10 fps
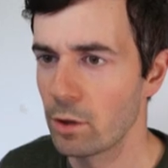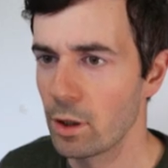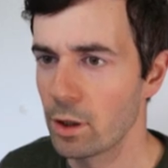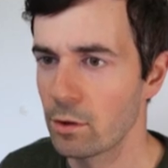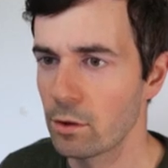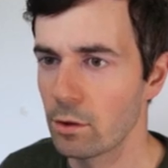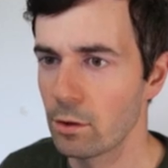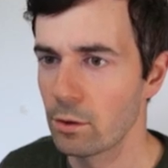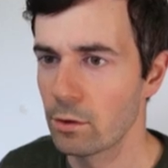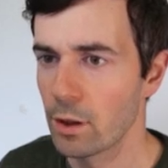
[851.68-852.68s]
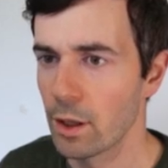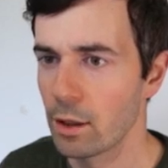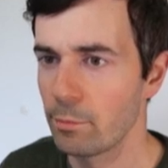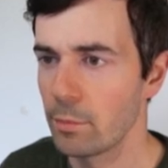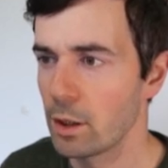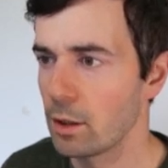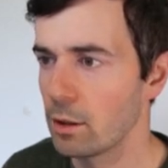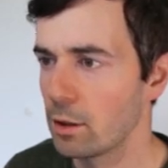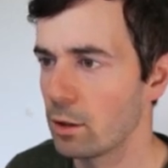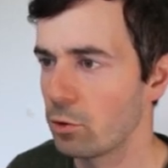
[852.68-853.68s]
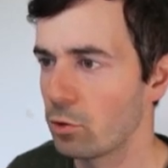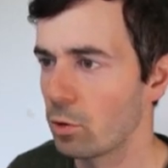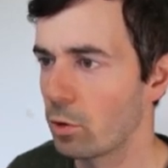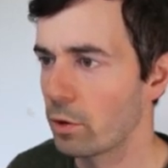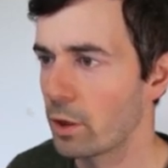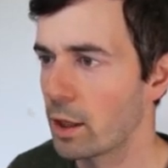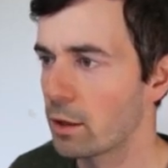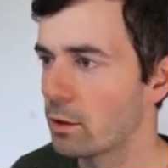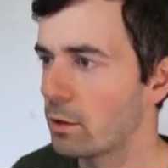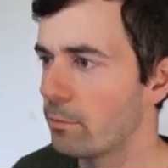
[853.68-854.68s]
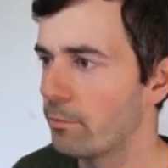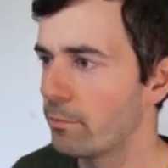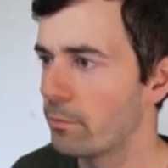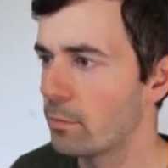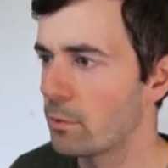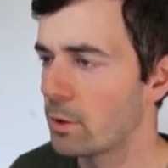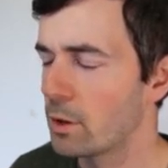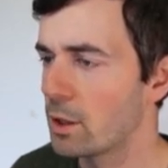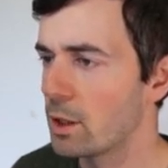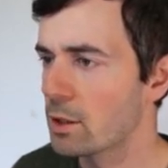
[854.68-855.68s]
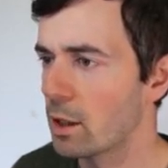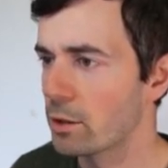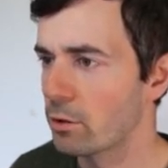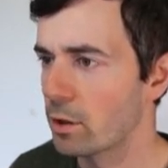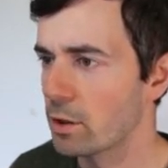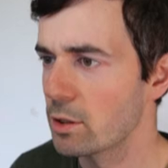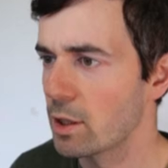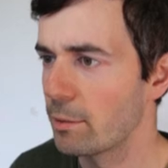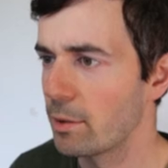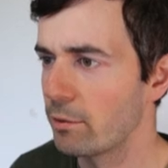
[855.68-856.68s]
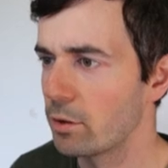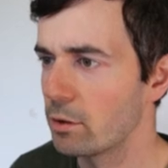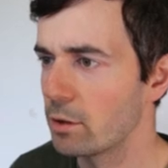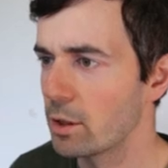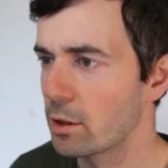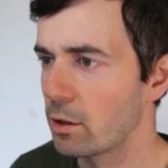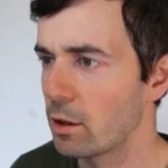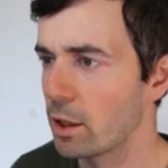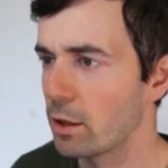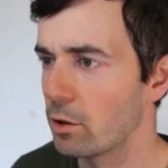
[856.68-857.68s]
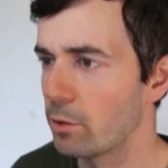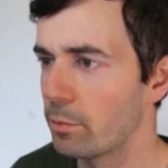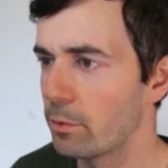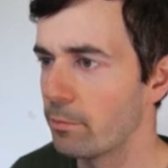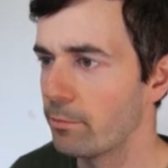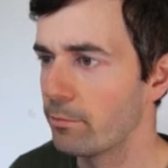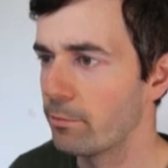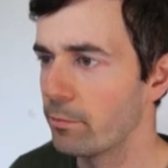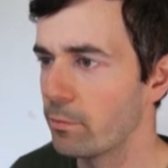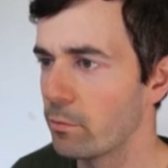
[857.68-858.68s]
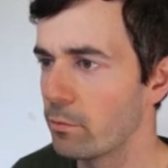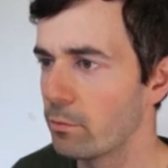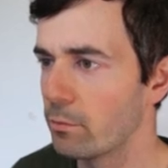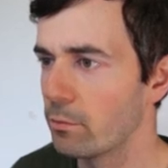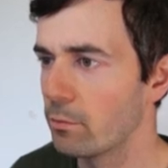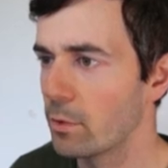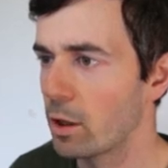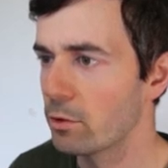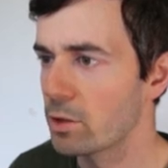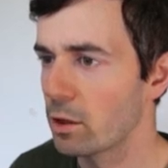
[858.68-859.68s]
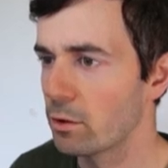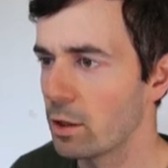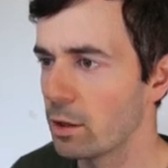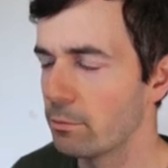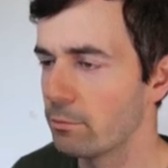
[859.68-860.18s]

this to help me ensure that these guys are on the same level, that they're lined up horizontally.